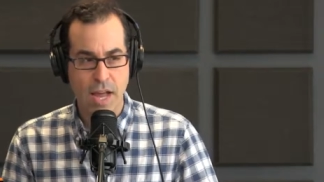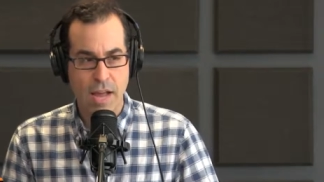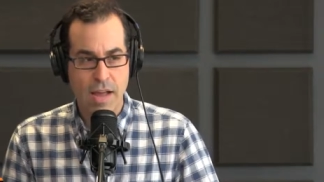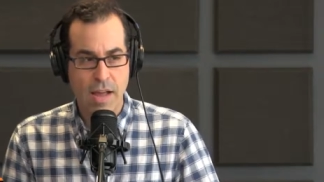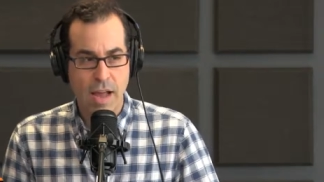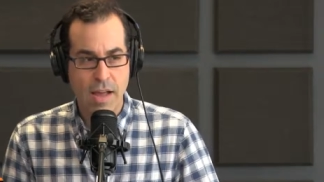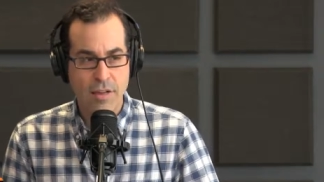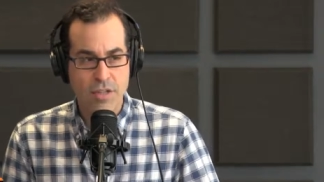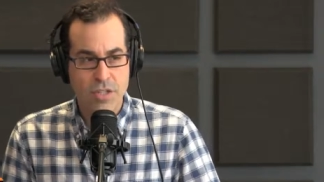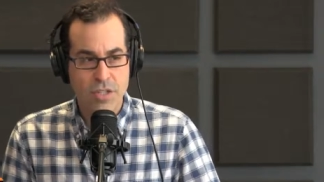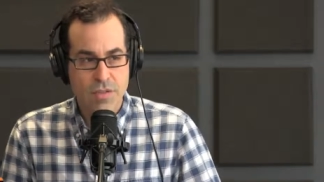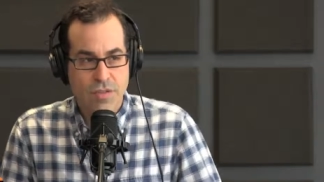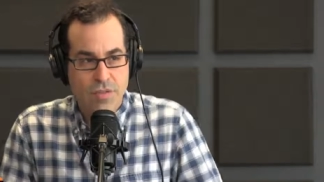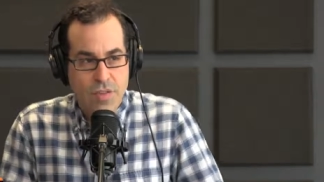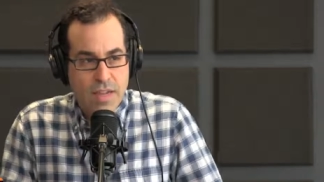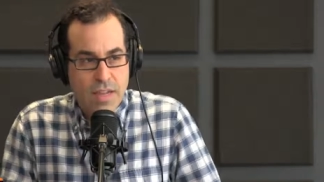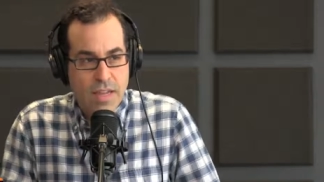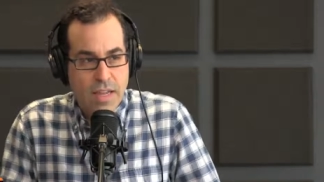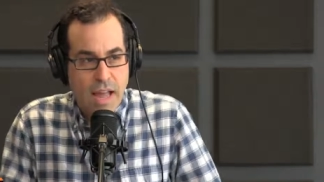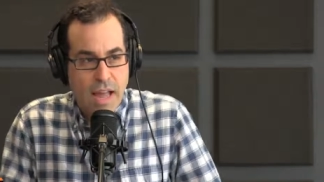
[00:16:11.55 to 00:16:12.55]
I just
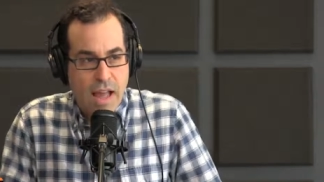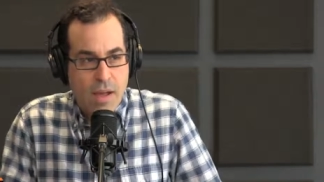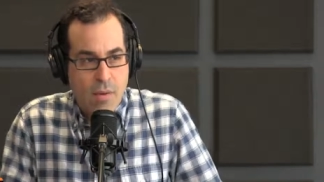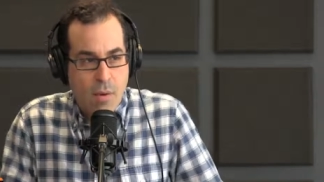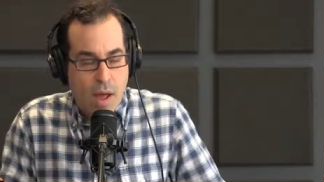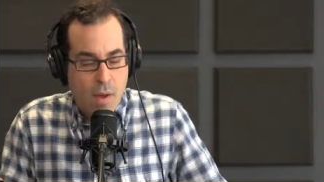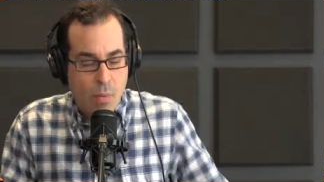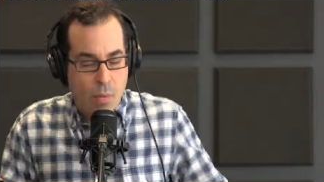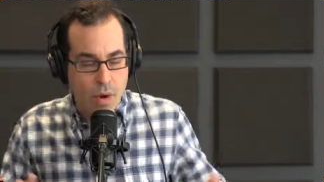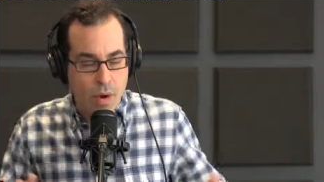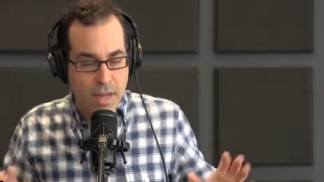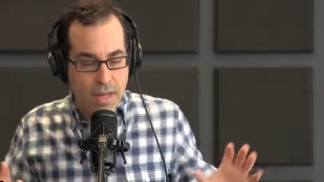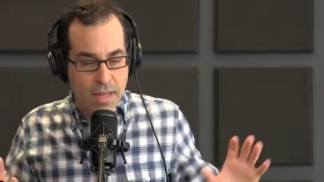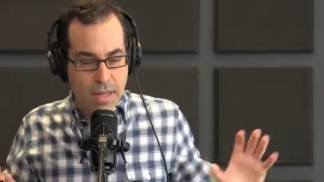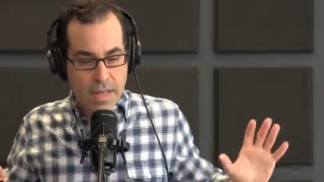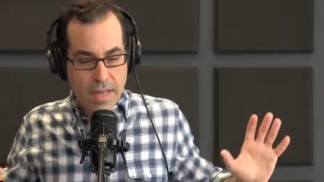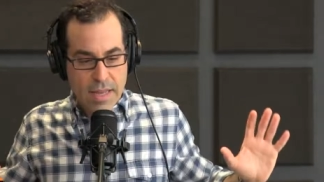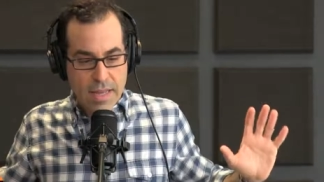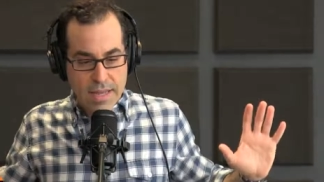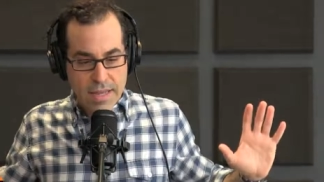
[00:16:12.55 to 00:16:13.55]
feel like I want to
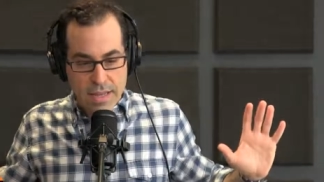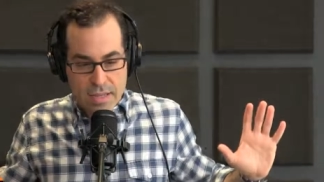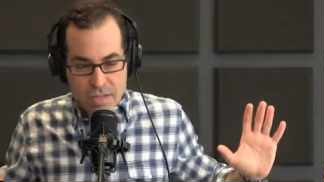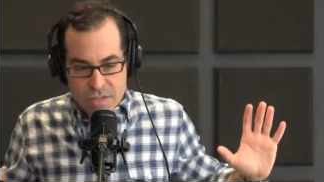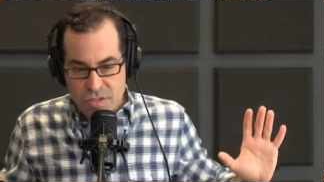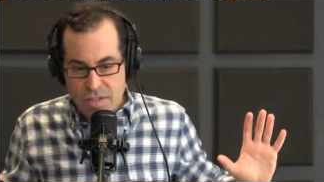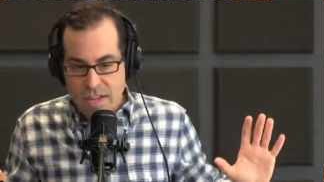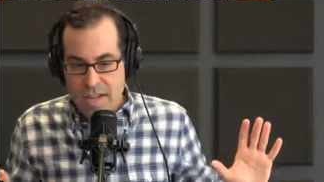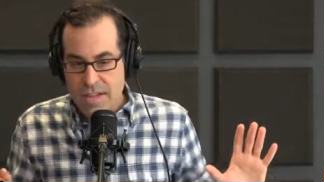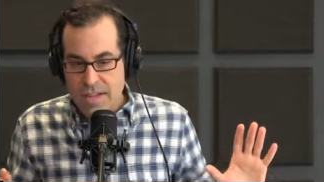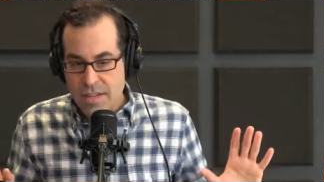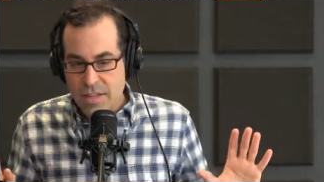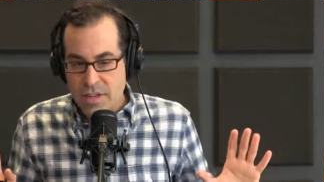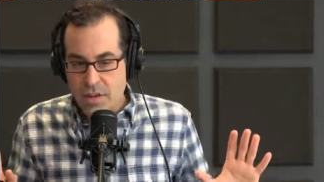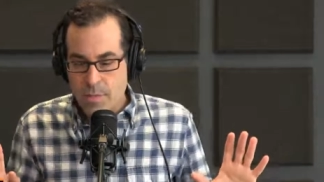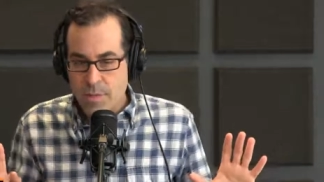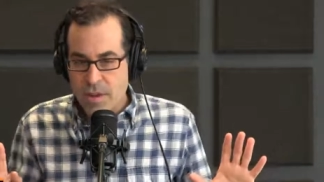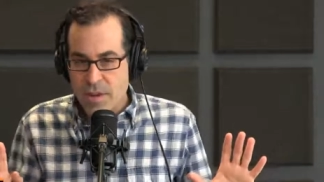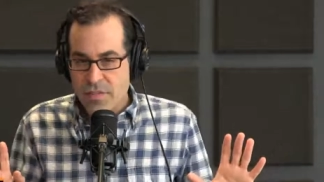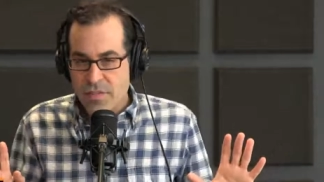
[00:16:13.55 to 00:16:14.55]
take a
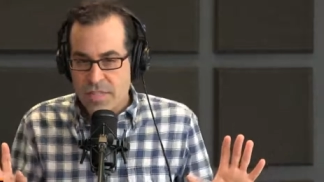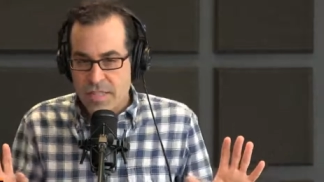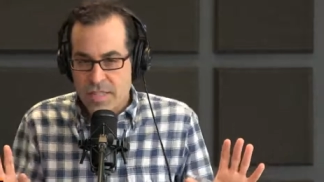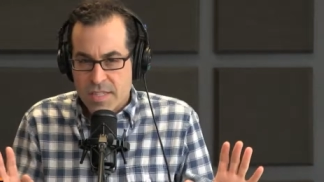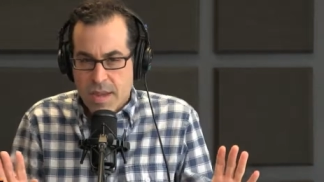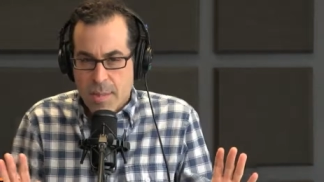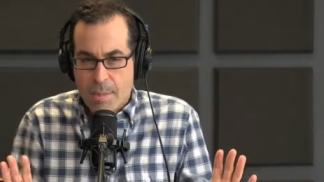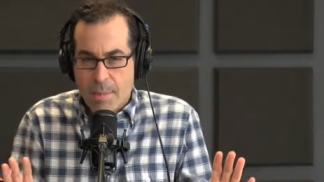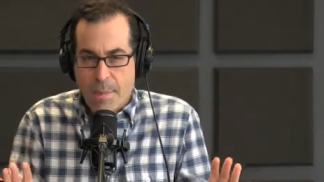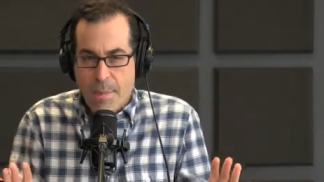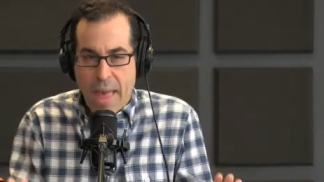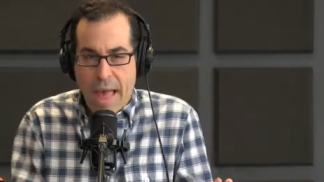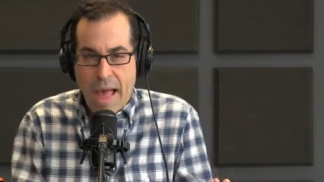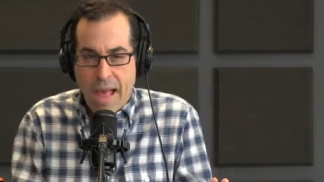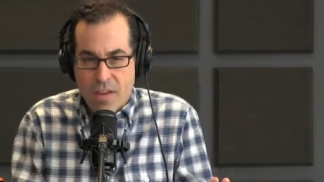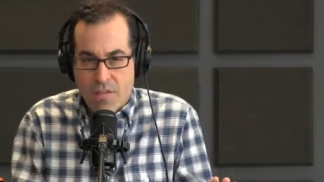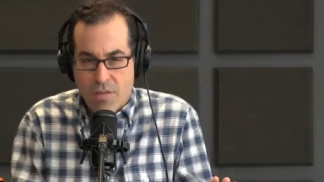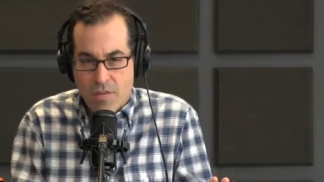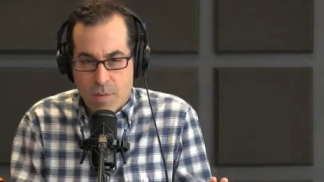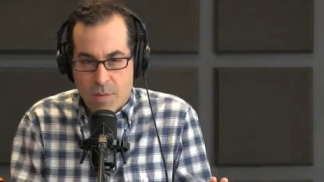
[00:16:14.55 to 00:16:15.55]
little bit of a step
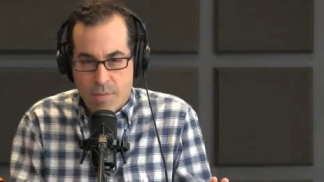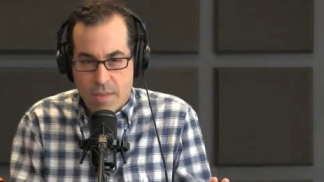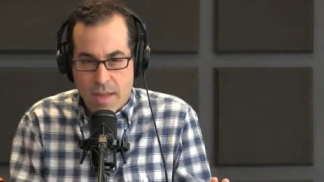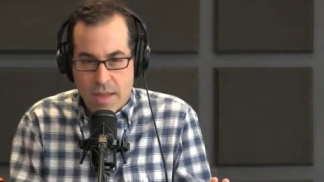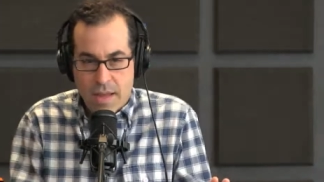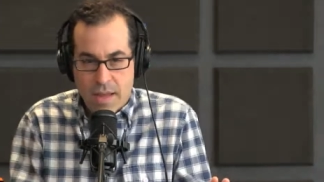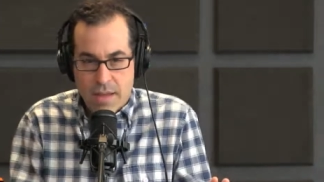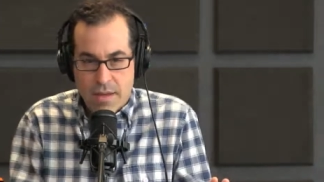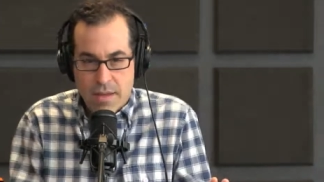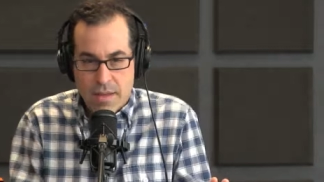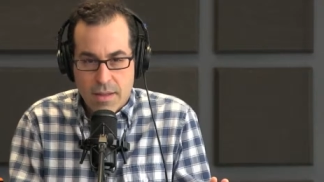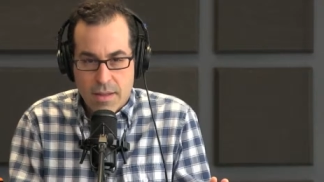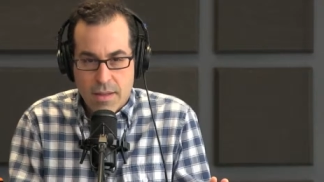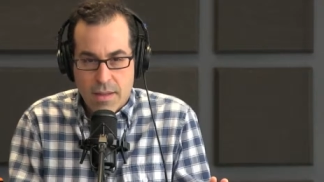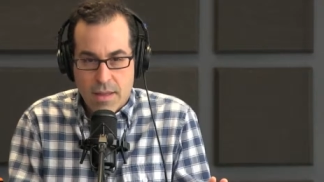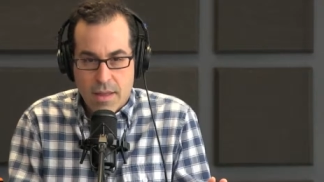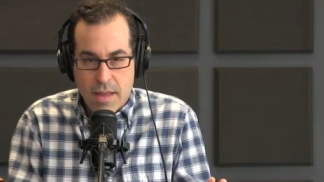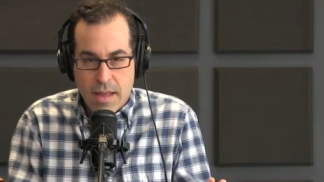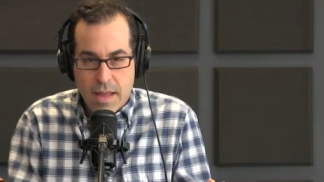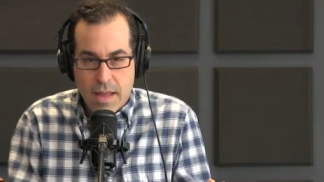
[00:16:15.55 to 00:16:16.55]
back from that
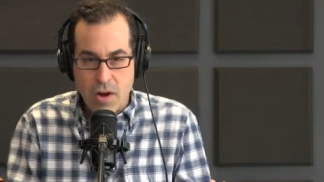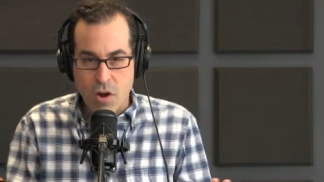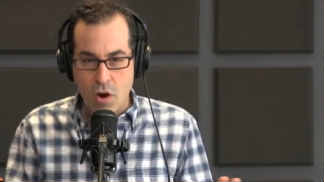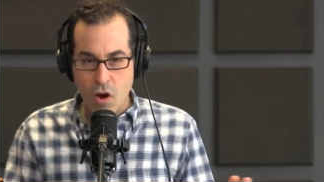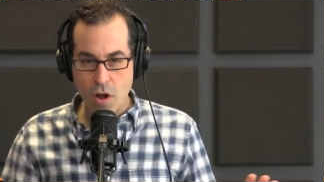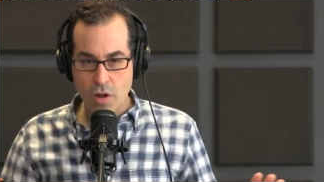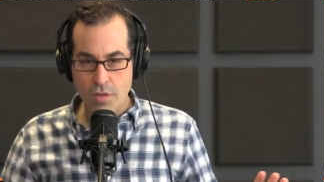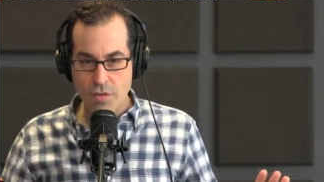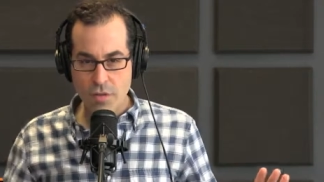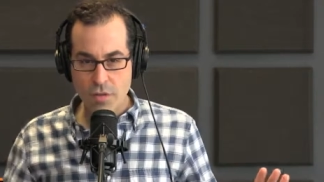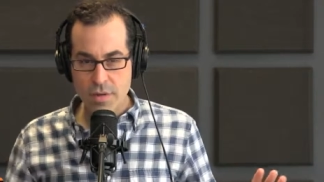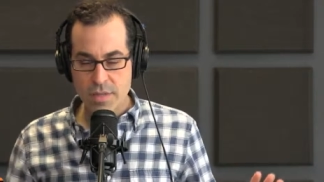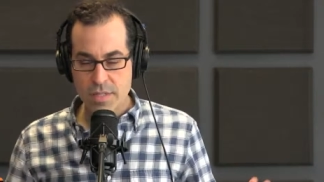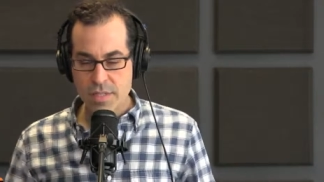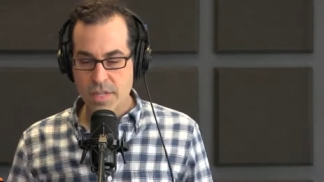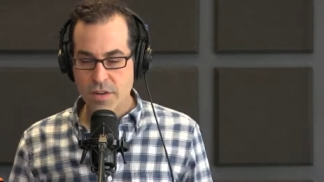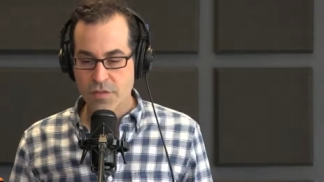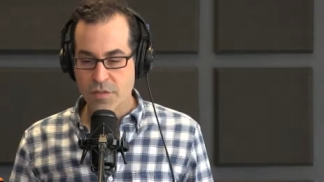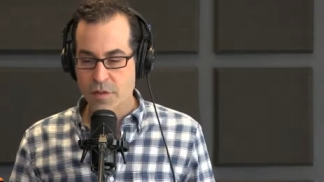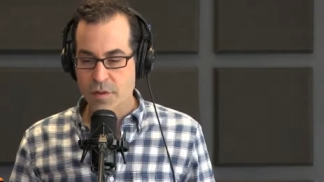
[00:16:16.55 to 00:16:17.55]
and offer a
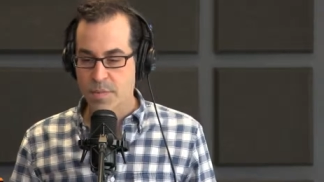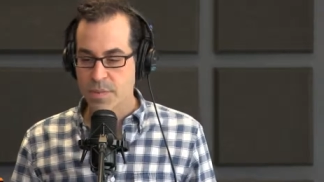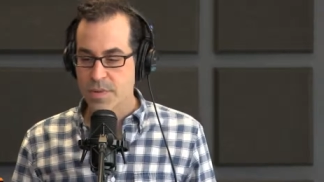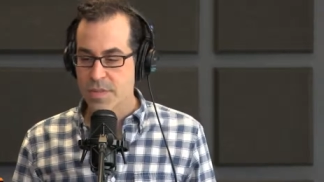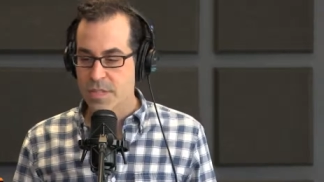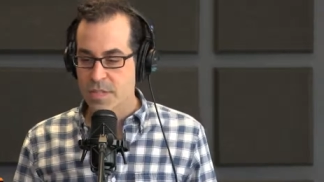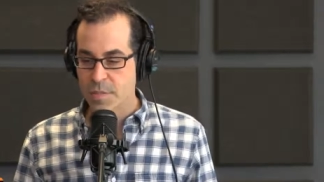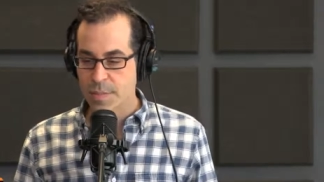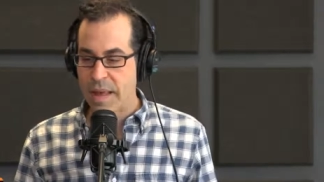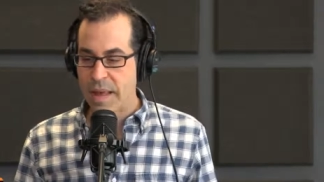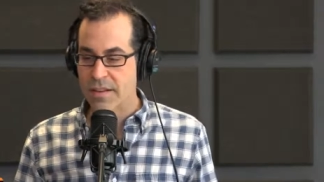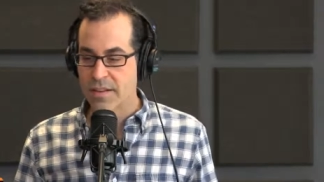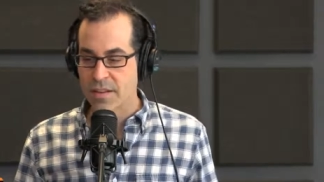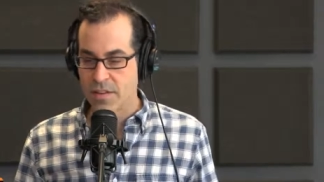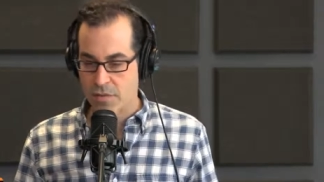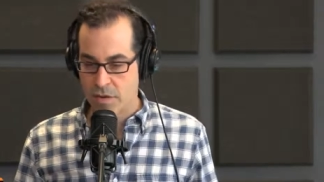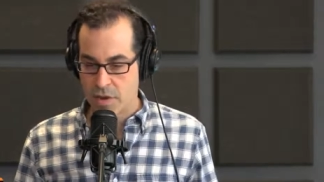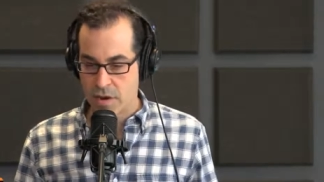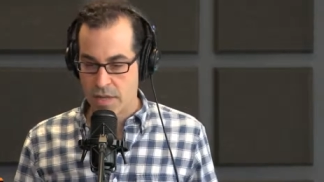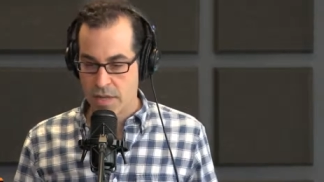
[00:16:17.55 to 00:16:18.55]
different
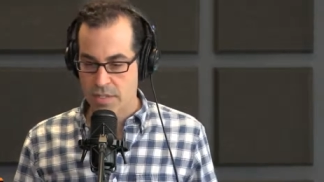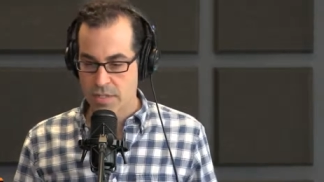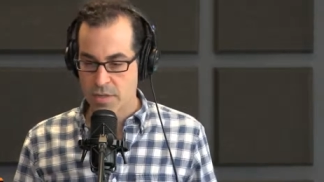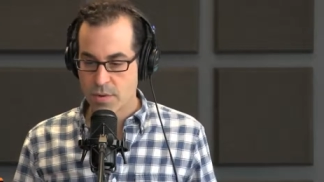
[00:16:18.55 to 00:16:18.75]
perspective on it.